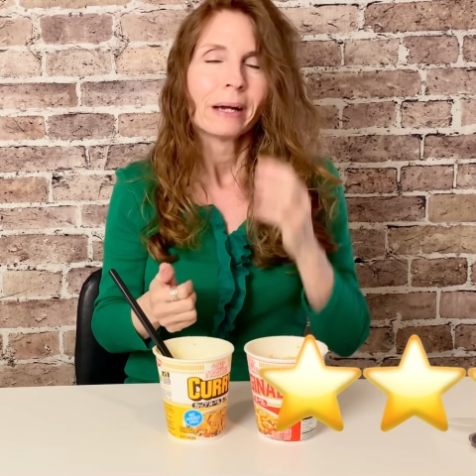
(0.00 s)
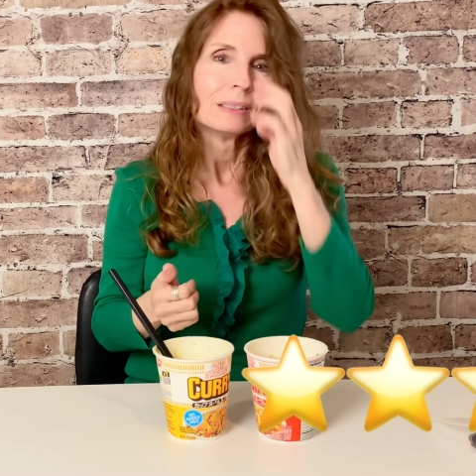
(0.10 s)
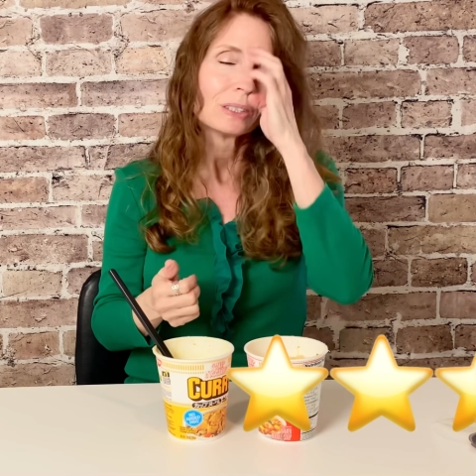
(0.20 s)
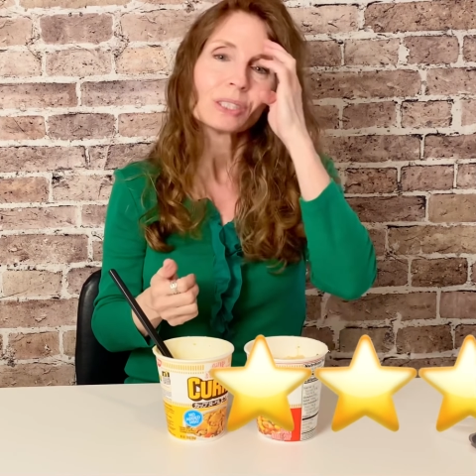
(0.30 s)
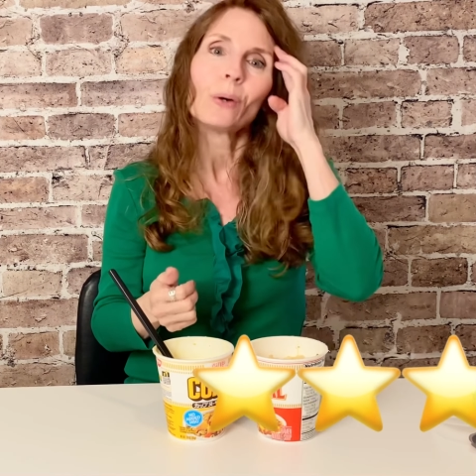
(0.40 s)

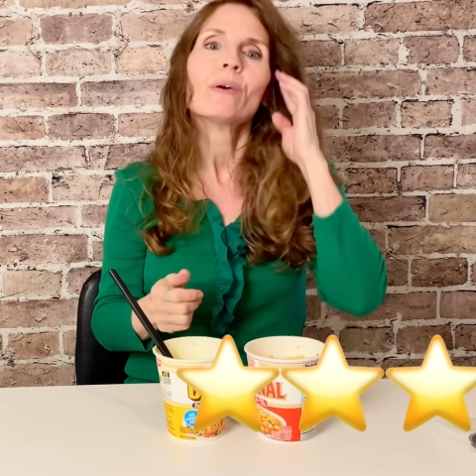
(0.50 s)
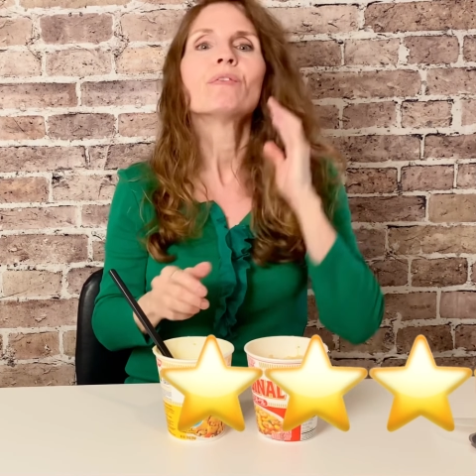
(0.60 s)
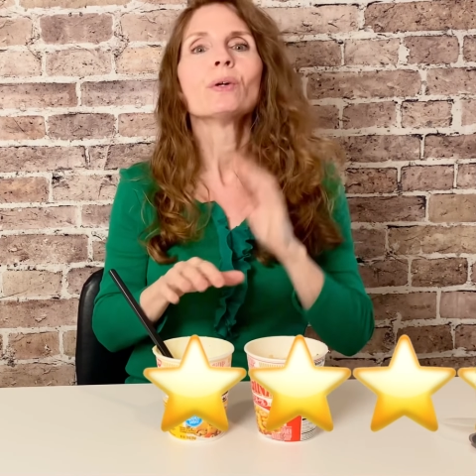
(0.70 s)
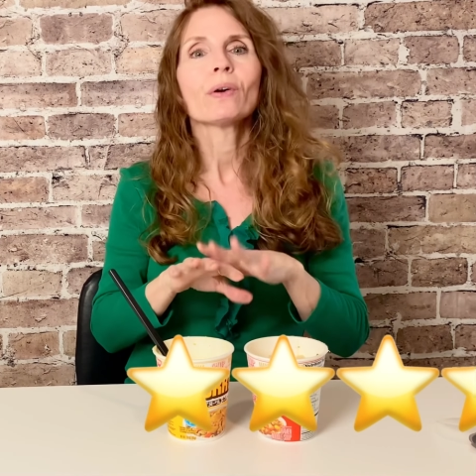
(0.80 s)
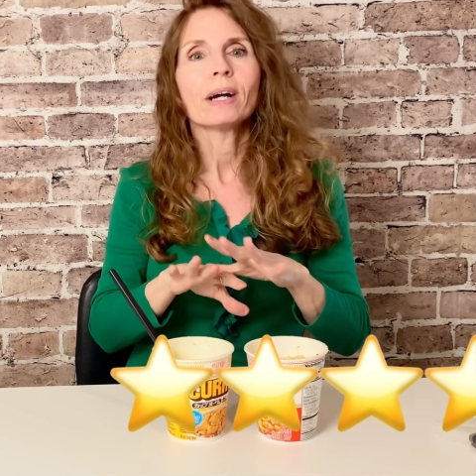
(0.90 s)
So if
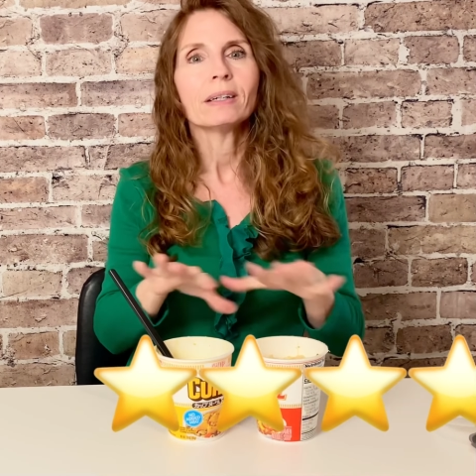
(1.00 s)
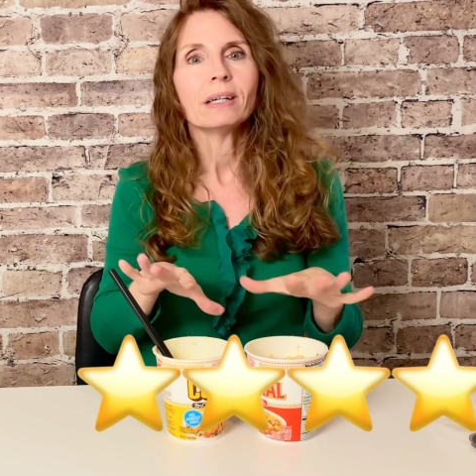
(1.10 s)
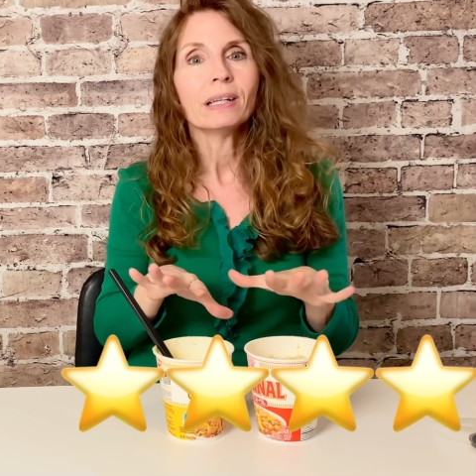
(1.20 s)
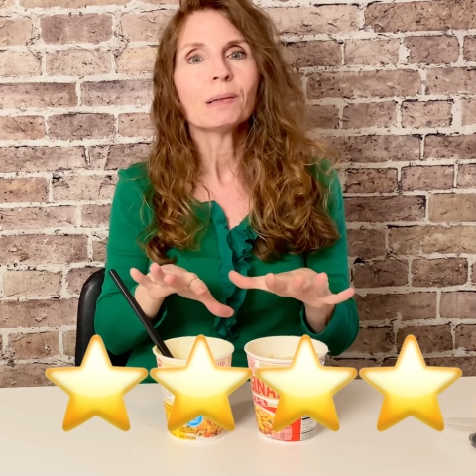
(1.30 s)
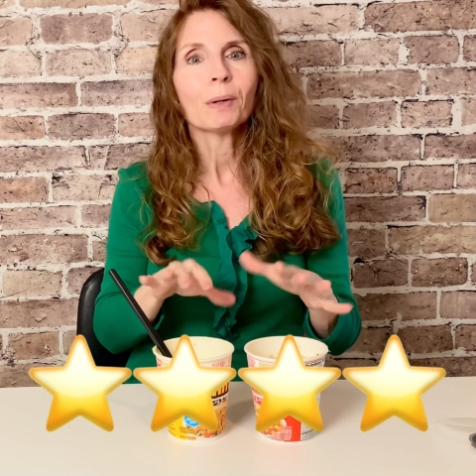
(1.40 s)
you're
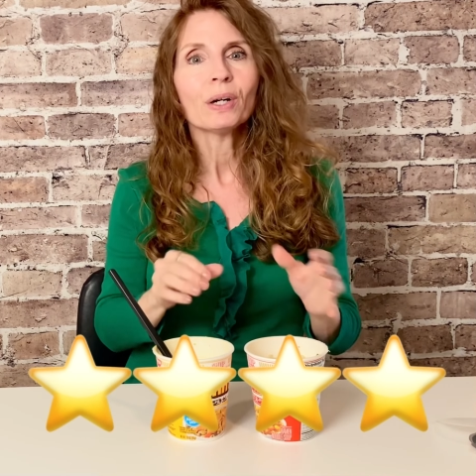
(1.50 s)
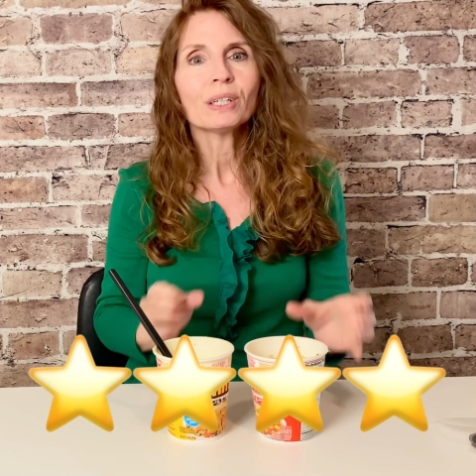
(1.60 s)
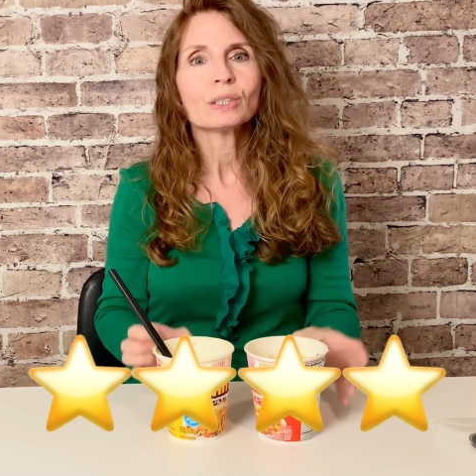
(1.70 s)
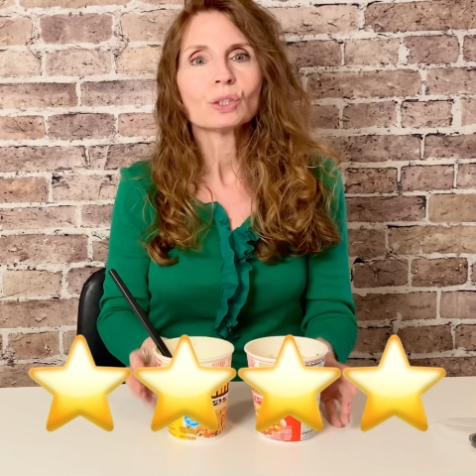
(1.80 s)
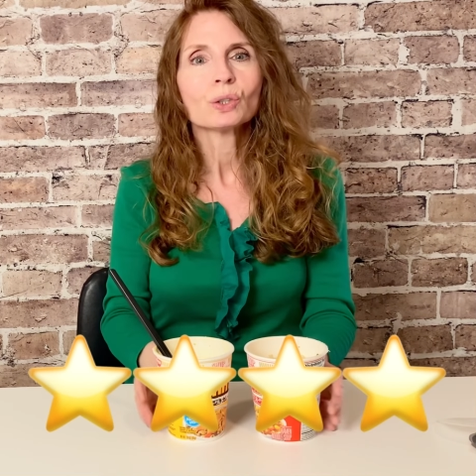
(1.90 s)
in the
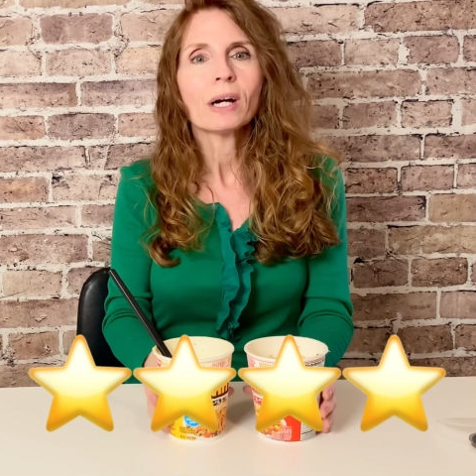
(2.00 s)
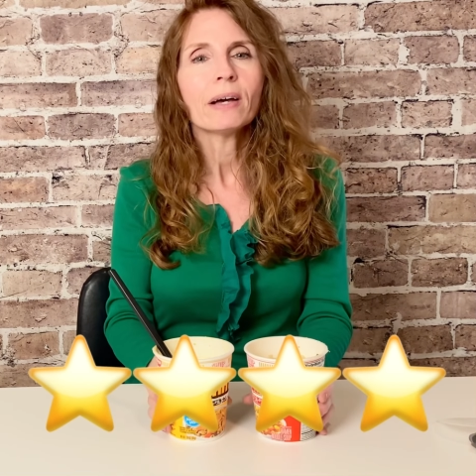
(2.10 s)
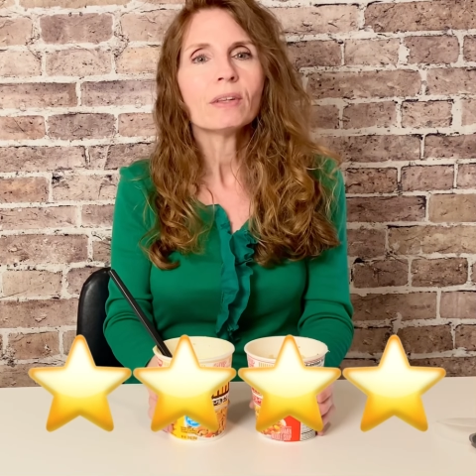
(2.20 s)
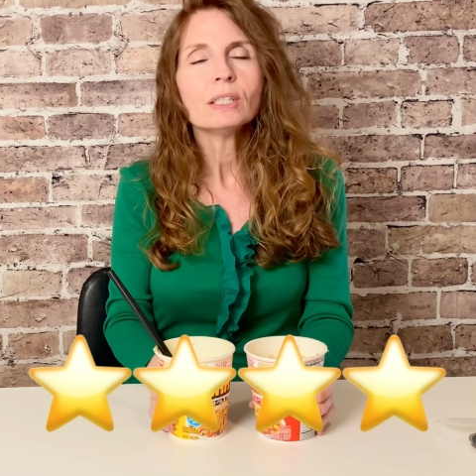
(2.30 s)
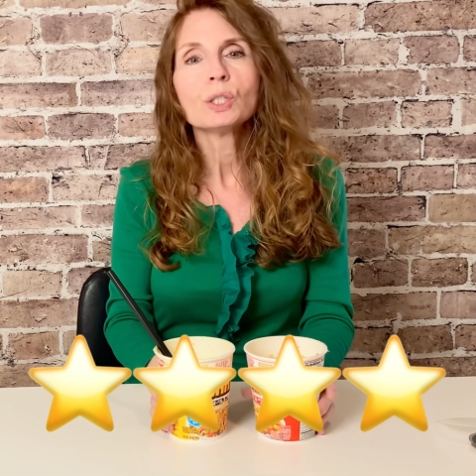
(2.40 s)
market to try
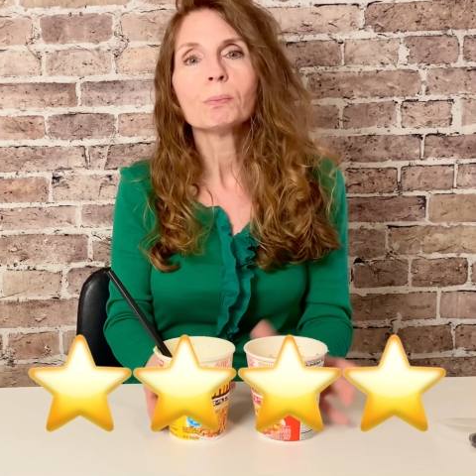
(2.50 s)
these,